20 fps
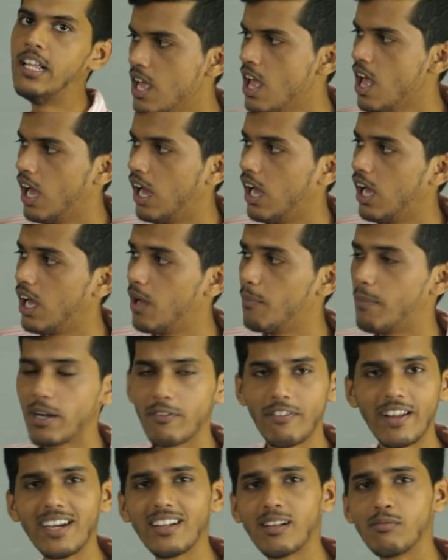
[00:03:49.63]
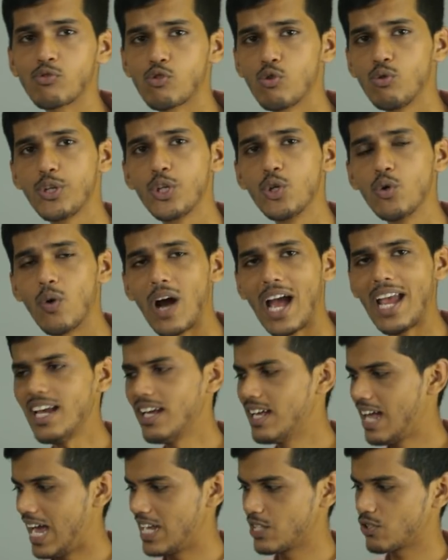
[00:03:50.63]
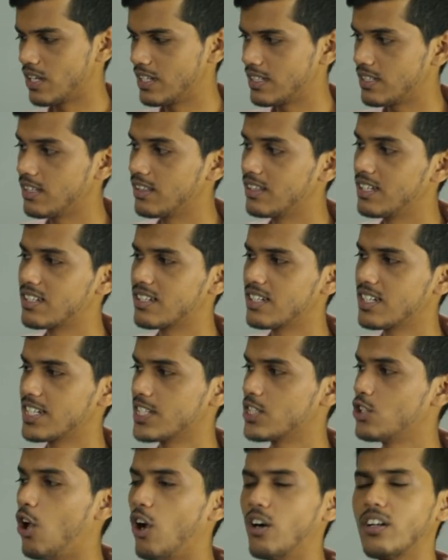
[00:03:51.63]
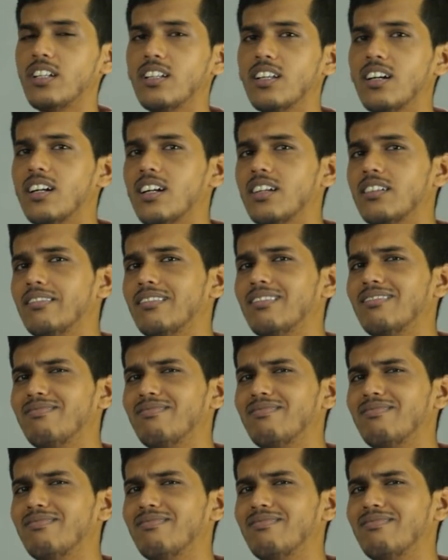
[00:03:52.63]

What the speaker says: But when it comes to UI, as you can see, this is not the